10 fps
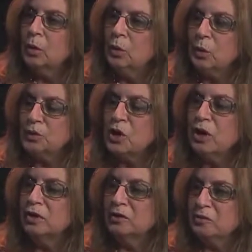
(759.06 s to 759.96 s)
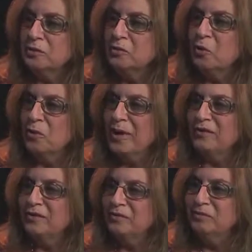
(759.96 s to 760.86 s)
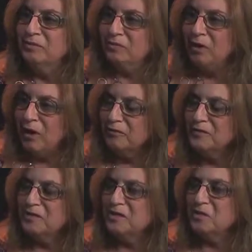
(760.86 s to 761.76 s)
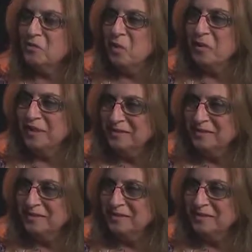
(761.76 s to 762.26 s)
Well, we'll talk a little bit more about all of this in a moment.